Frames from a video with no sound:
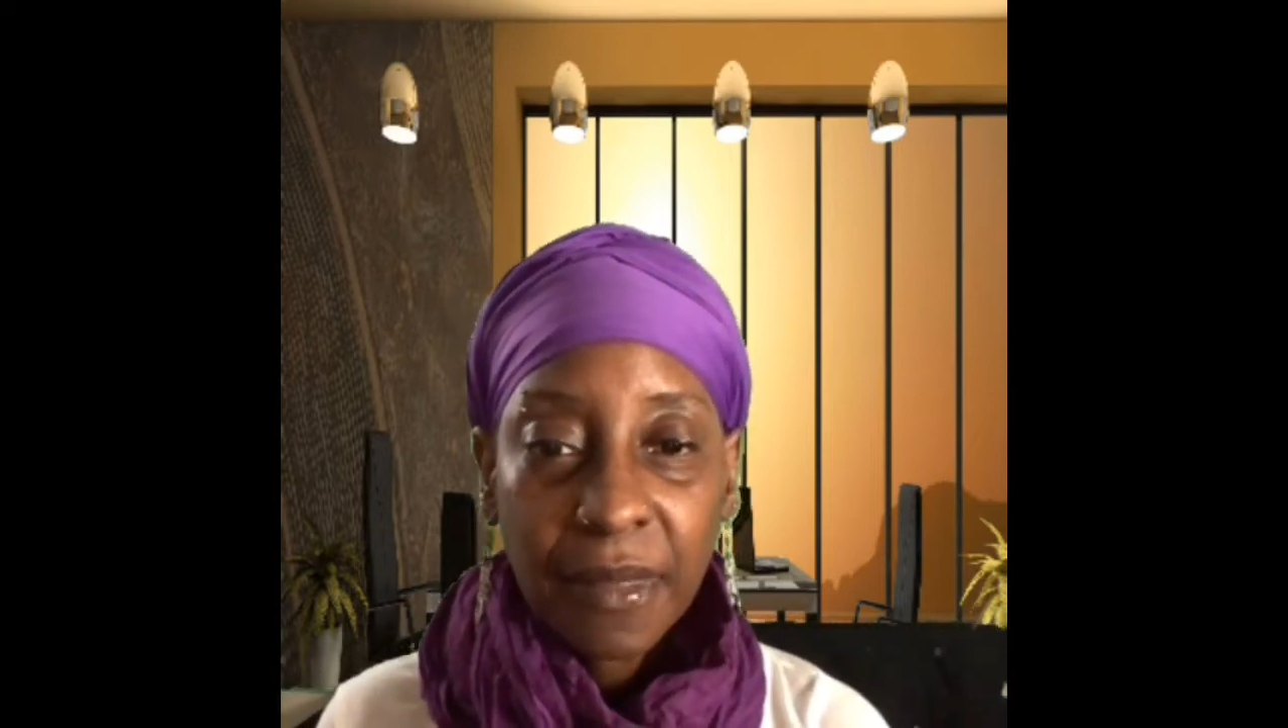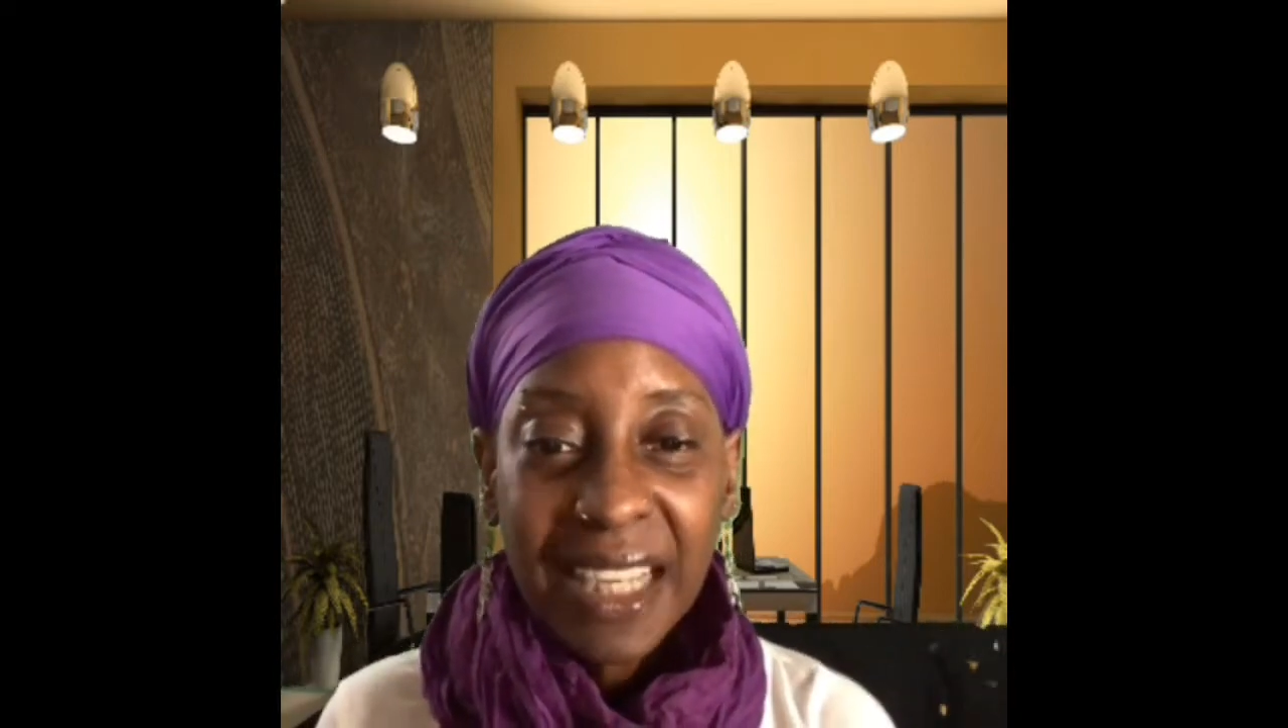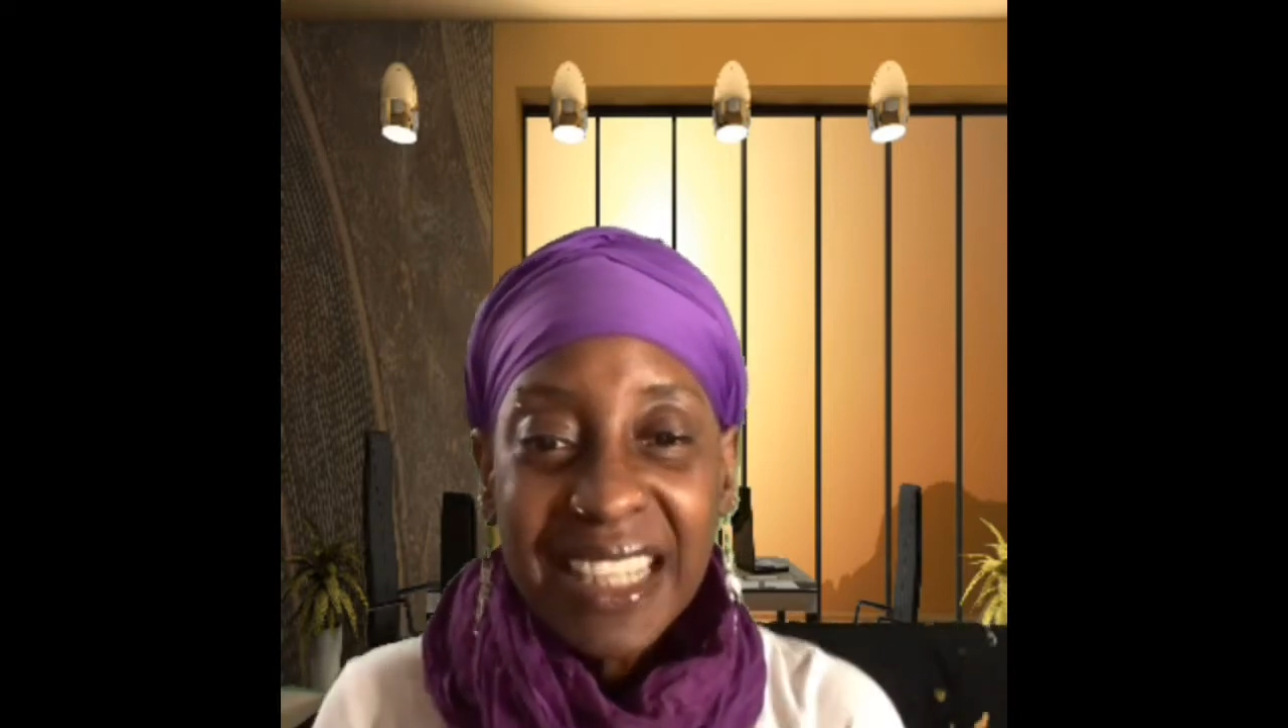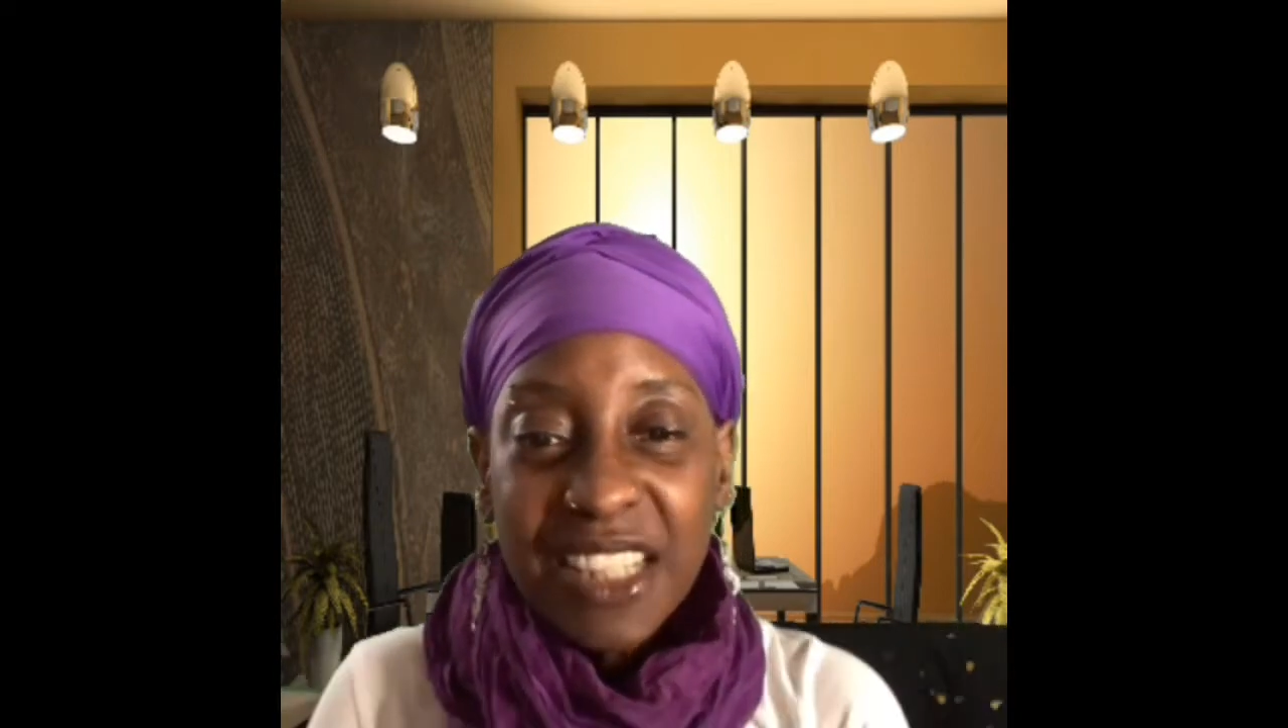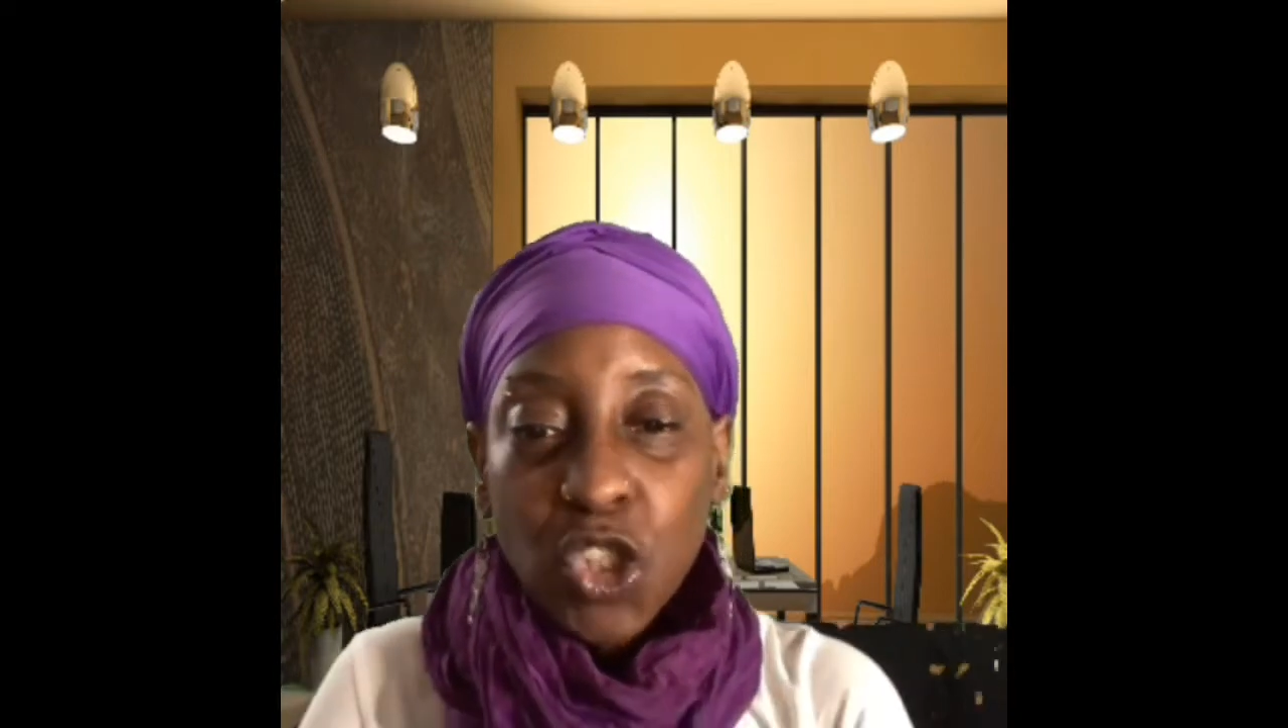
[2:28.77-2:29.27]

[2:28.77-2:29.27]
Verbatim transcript: in its